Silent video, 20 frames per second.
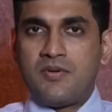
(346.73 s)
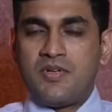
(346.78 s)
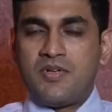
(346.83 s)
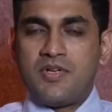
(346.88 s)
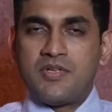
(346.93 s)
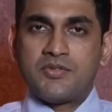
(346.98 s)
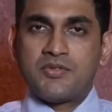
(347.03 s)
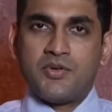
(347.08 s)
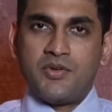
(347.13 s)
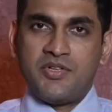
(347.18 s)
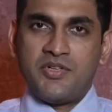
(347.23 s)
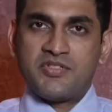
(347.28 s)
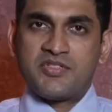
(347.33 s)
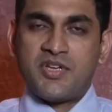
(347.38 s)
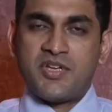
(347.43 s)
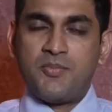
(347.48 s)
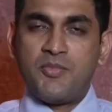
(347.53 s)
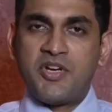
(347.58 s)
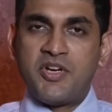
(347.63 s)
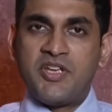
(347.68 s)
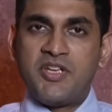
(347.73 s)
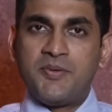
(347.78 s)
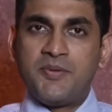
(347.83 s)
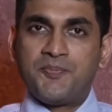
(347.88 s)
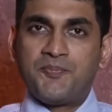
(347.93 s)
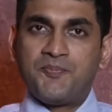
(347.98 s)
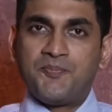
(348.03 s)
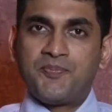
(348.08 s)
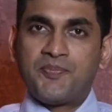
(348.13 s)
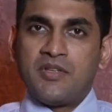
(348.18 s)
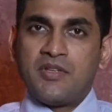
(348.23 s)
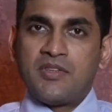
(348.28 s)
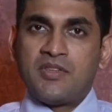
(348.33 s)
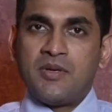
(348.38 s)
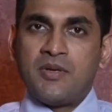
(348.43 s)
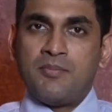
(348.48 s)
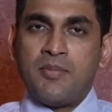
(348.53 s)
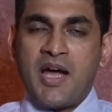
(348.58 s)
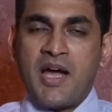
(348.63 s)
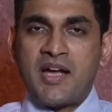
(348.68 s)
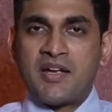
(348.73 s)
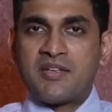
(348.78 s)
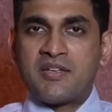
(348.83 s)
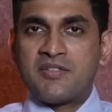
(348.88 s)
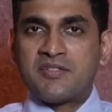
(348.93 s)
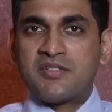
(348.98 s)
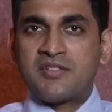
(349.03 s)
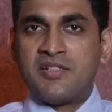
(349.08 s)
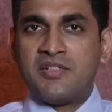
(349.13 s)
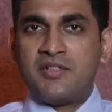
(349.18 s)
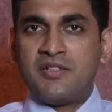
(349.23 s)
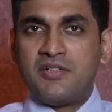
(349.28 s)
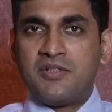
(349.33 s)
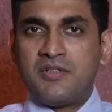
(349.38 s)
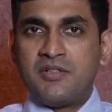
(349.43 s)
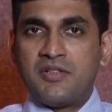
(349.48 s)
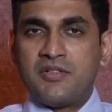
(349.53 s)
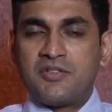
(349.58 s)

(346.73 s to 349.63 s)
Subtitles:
So in summary, the back is a